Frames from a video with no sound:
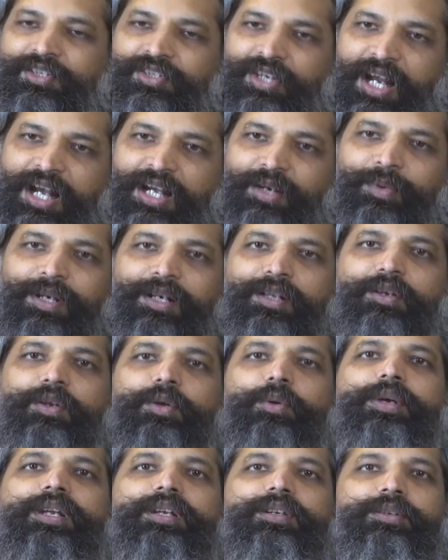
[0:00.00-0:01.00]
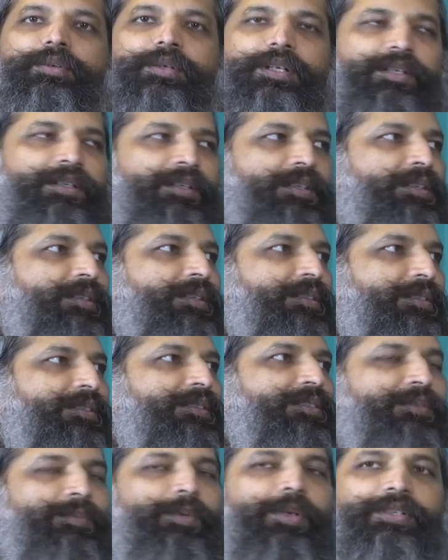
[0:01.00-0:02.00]
child will grow into it
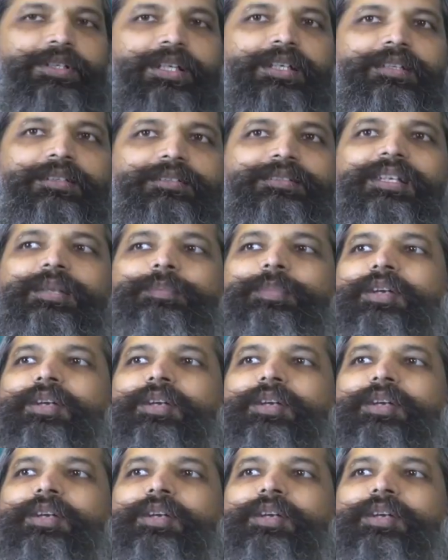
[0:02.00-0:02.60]
spontaneously